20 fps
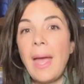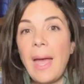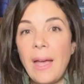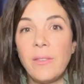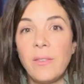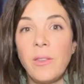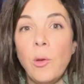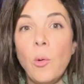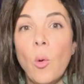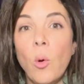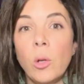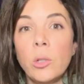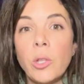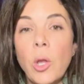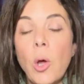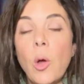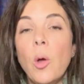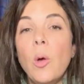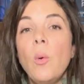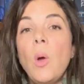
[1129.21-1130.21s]
As you all
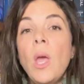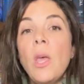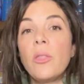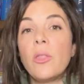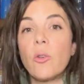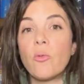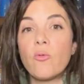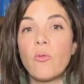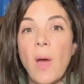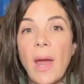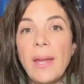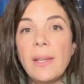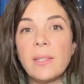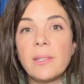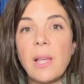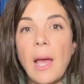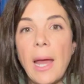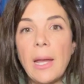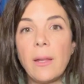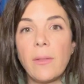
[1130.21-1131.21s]
know, the right
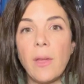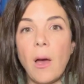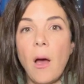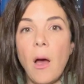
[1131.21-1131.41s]
side of the